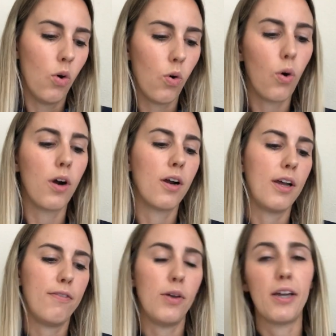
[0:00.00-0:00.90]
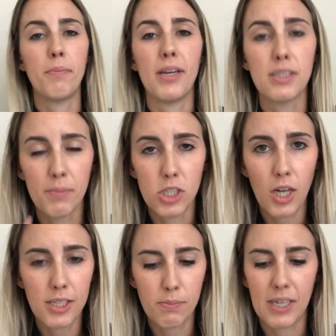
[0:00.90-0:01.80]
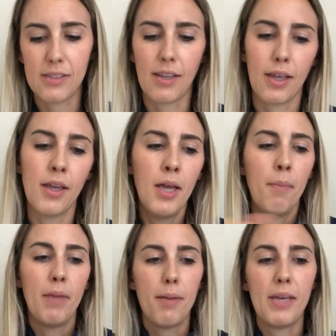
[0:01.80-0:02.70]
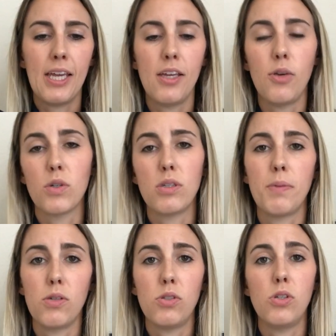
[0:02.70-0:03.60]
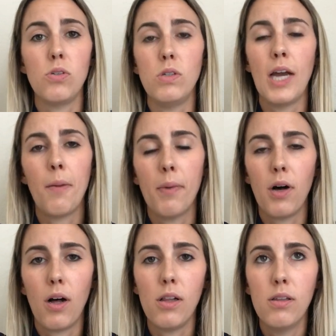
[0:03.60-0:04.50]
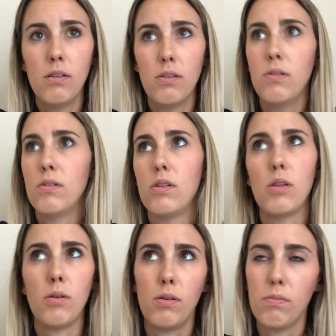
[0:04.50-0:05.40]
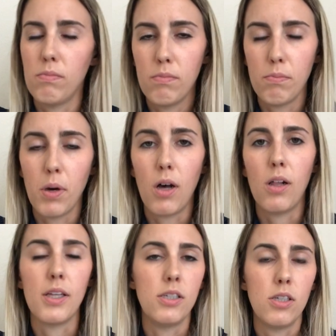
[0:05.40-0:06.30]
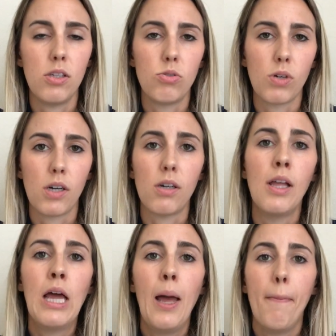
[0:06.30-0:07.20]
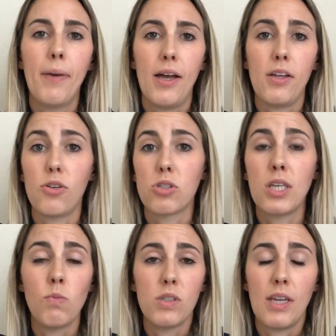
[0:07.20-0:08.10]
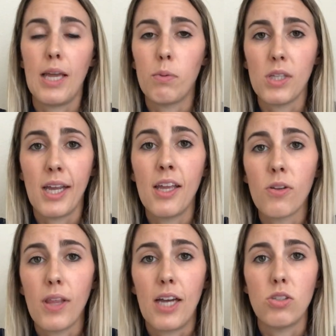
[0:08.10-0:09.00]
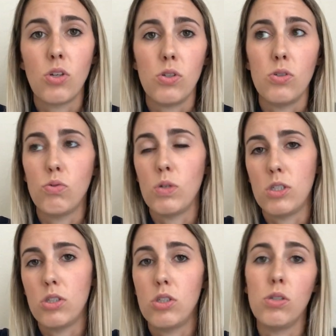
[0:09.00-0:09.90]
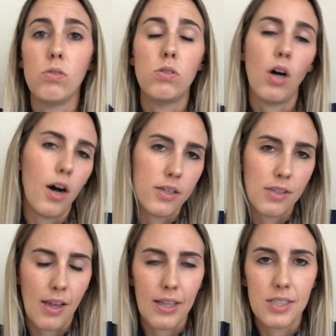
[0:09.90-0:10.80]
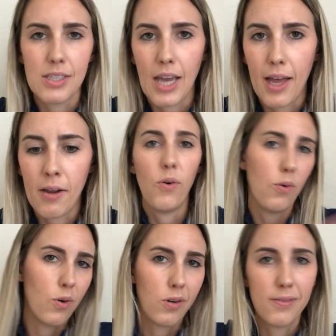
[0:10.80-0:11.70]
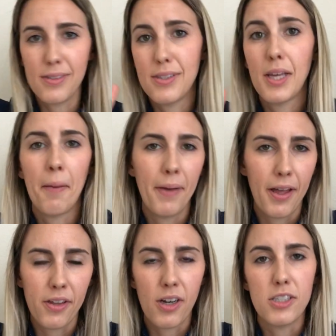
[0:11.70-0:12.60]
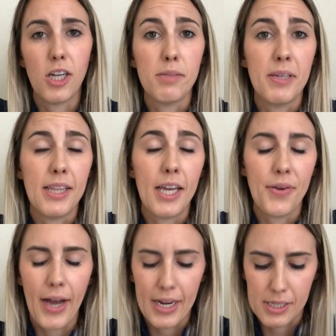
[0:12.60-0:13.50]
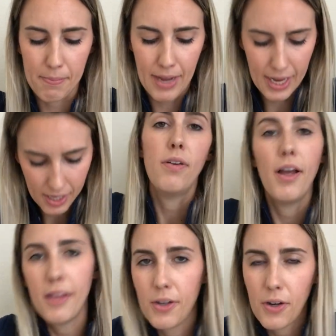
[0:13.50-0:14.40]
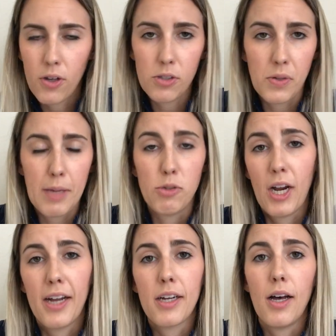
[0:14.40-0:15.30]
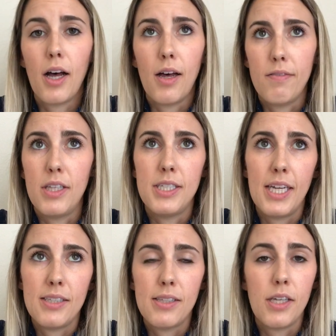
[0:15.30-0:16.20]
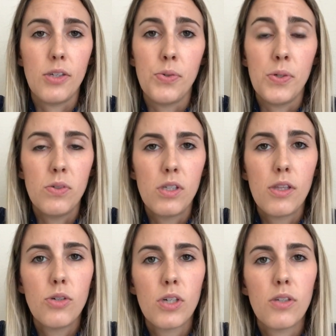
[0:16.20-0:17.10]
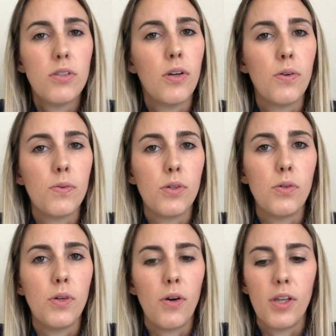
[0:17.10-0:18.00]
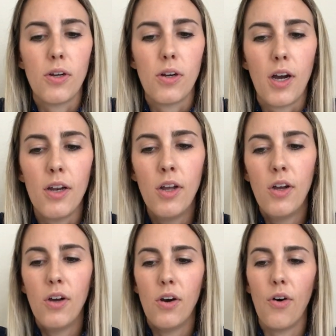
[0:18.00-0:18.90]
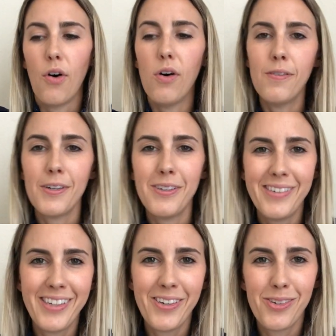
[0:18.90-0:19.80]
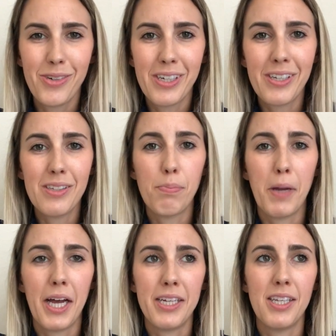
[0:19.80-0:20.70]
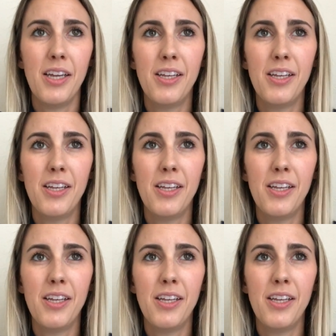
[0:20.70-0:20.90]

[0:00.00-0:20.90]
Or if you had to make some adjustments, like maybe you were supposed to down ball the ball into the drill, but your team wasn't able to handle that, so you switched to tossing instead, or some other adjustment that you had to make. And then you can also keep track of the dates that you used the drill, so you know that you're not overusing your drills, but